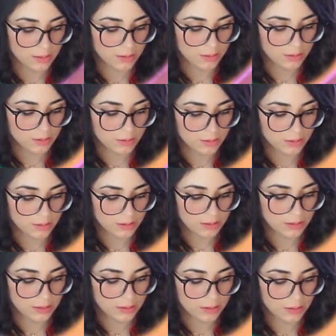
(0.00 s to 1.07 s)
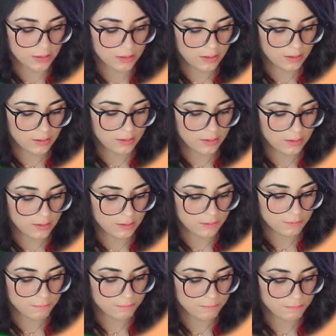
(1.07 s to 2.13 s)

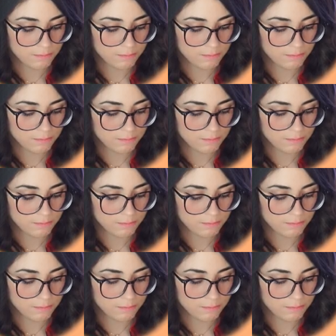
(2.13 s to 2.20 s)
[no speech]